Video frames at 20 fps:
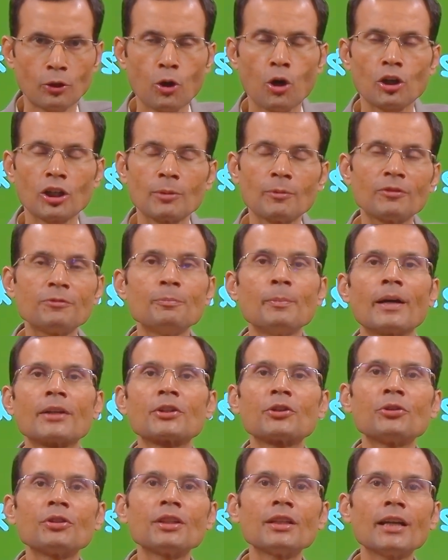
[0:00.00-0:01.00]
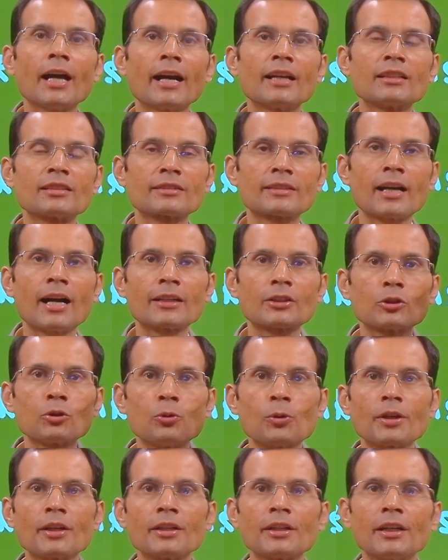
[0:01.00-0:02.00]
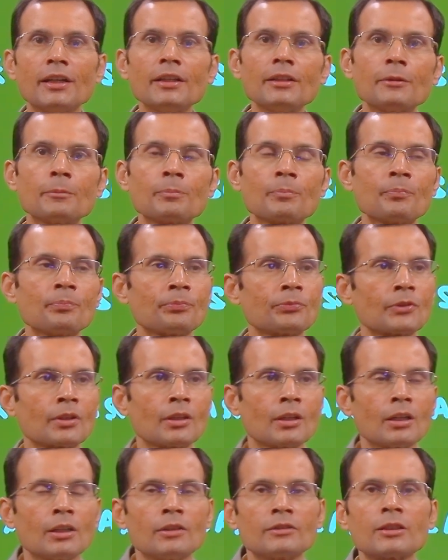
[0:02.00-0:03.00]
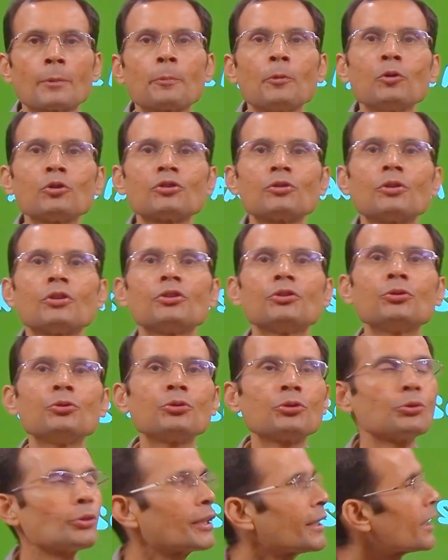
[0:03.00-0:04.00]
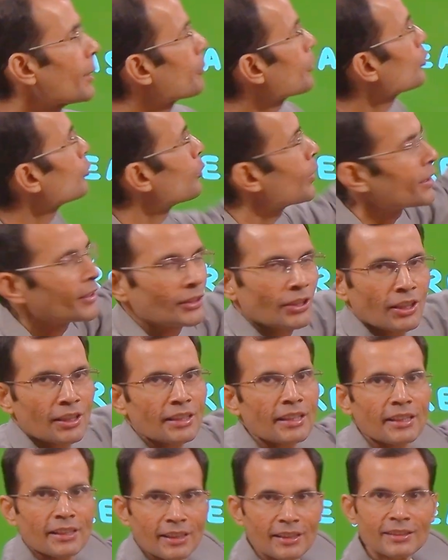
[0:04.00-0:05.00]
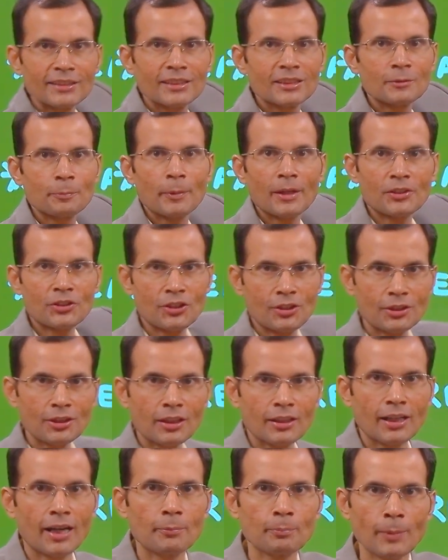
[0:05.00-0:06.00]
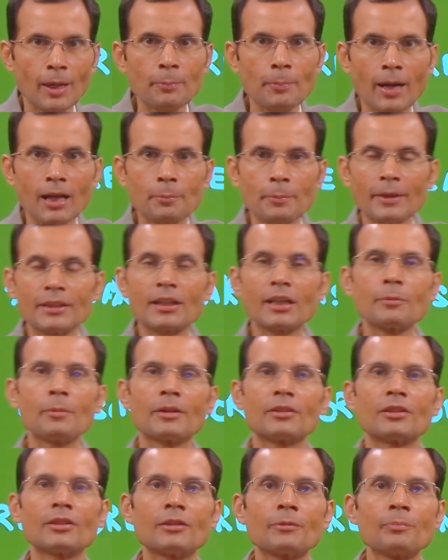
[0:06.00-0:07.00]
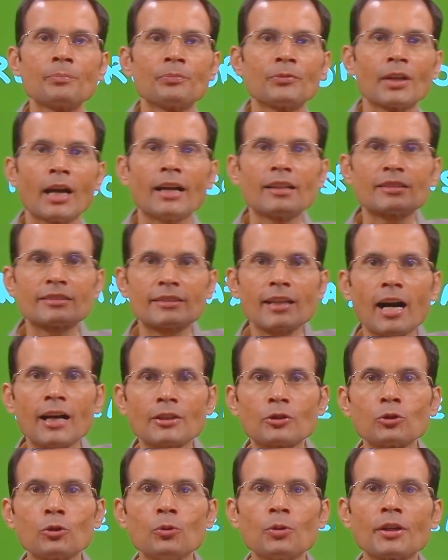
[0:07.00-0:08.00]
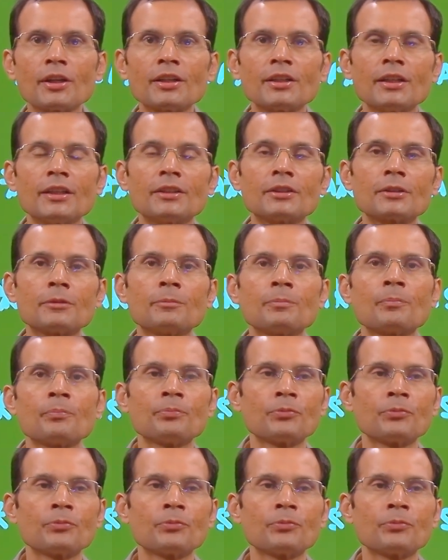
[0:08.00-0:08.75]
column of mercury and start lowering it. Suppose you took it up to 130 in this patient by palpatory method and start lowering it.